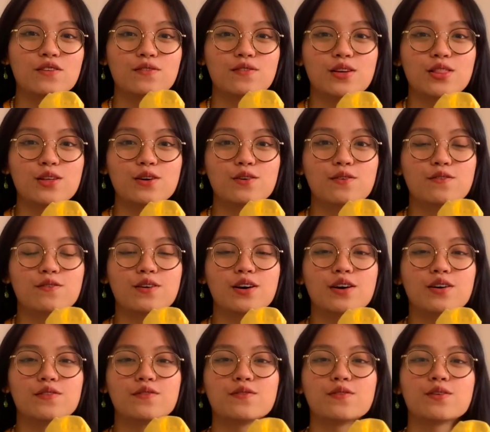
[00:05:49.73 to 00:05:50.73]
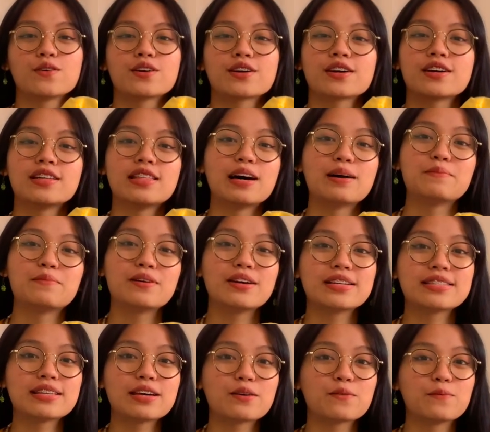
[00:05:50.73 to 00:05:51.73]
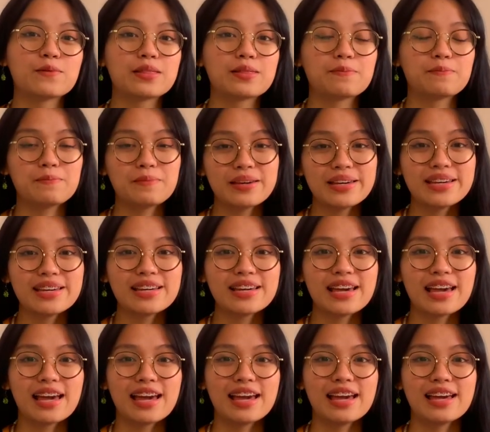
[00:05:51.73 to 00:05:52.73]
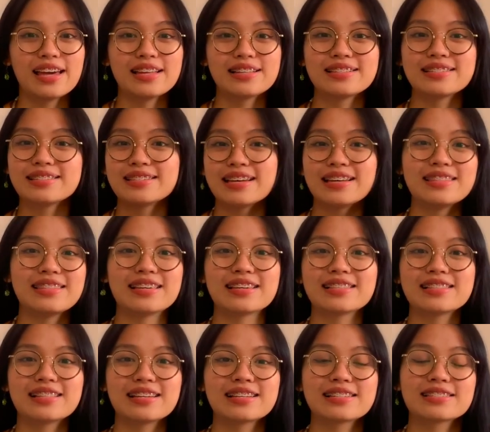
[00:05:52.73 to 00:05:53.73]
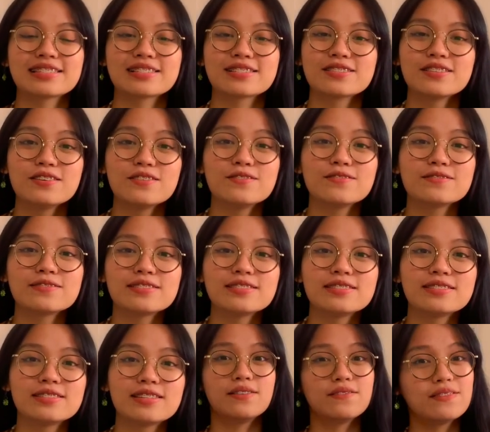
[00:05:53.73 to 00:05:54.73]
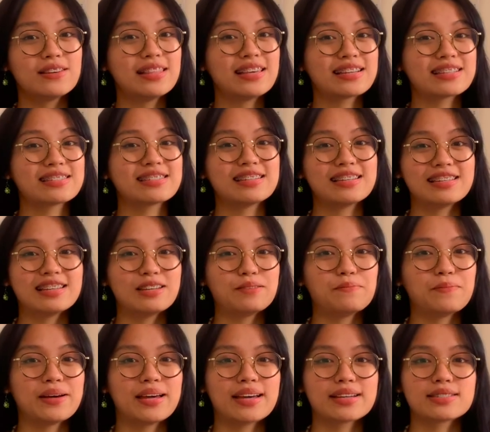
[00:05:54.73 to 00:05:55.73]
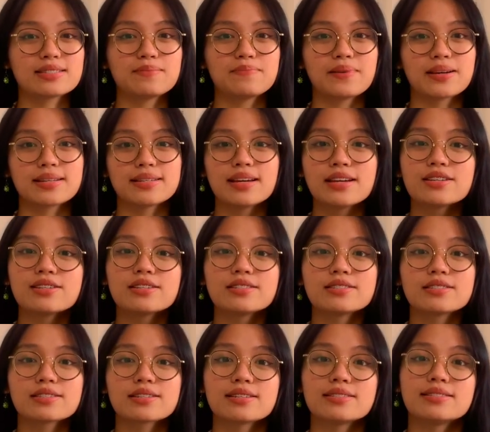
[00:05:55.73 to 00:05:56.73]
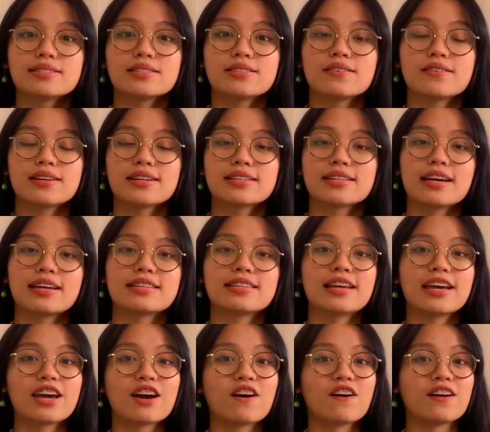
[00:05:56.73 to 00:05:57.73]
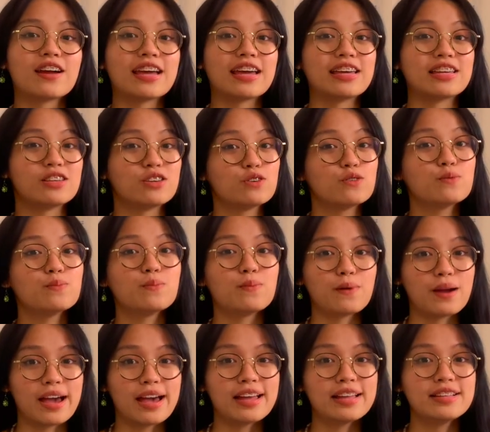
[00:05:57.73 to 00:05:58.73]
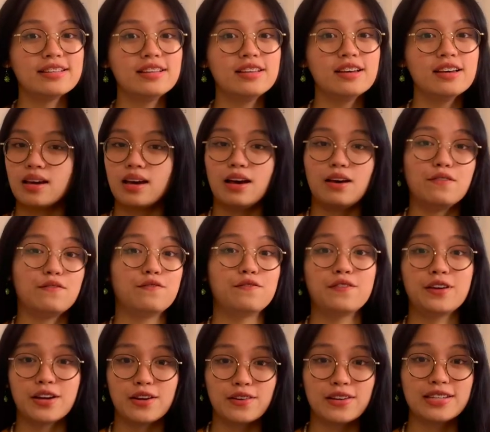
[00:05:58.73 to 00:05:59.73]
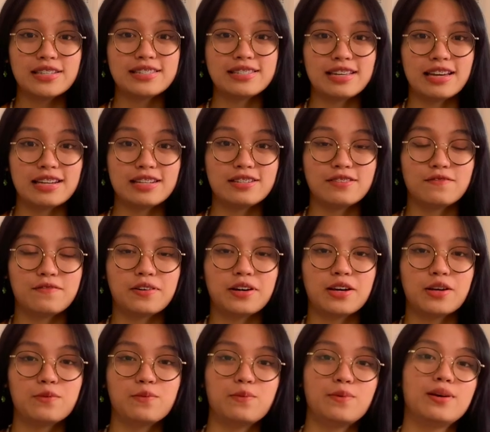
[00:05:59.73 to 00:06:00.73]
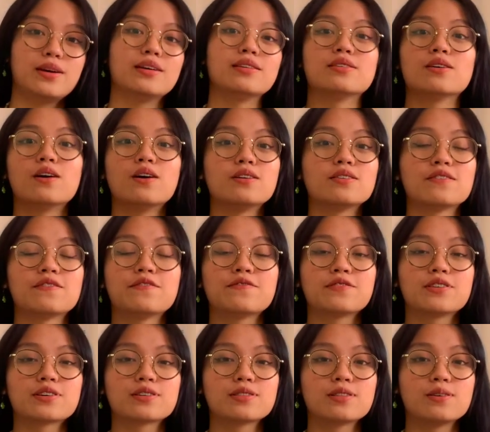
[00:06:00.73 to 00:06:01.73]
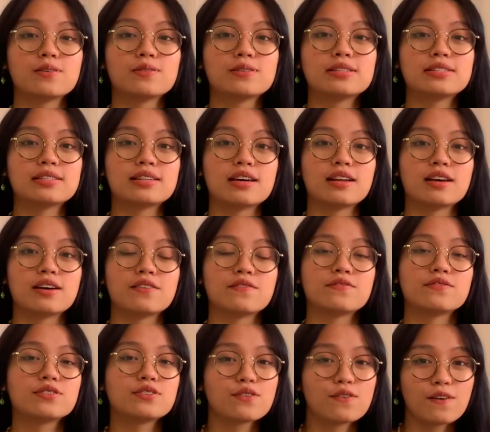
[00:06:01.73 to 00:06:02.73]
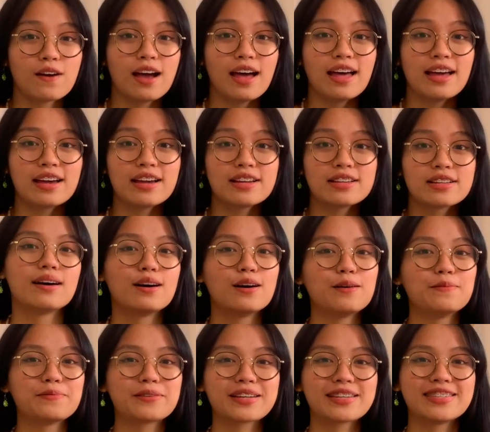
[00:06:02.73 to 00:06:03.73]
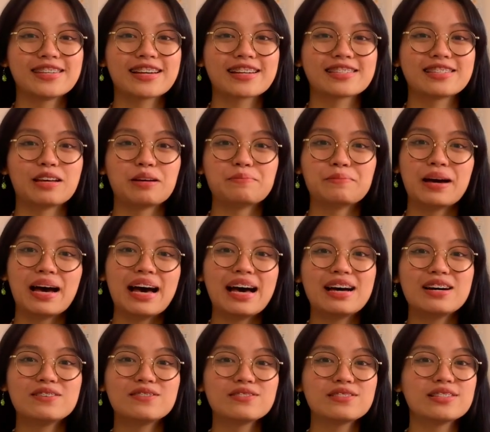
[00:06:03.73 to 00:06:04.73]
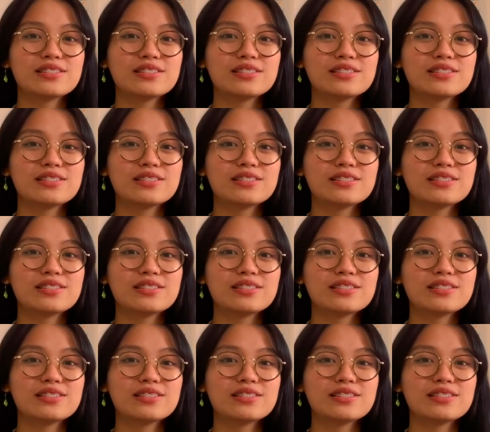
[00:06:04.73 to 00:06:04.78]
Phalopha, for collaborating with me and sending these clothes. They really exceeded my expectations considering that they are a new brand. I'm very satisfied with all of the clothes that I've tried. Hope you can check them out.